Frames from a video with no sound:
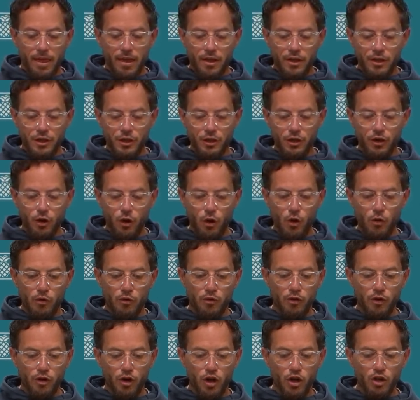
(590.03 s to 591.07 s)
your
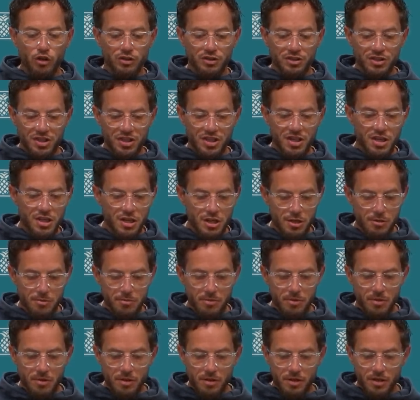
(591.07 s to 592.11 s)
overall
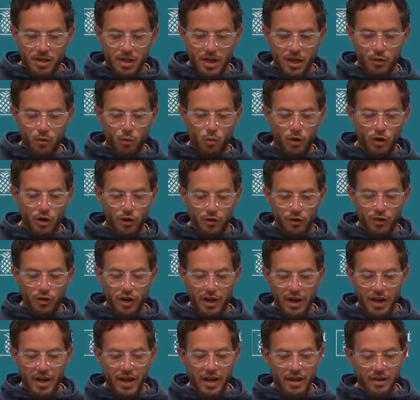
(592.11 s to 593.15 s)
team and where they're
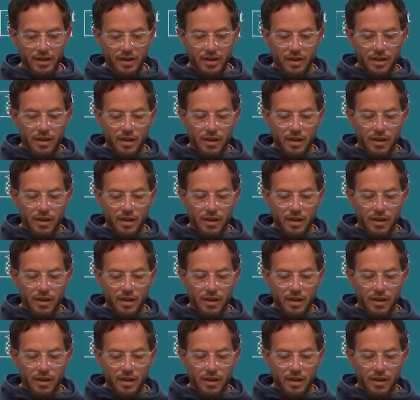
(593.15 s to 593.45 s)
at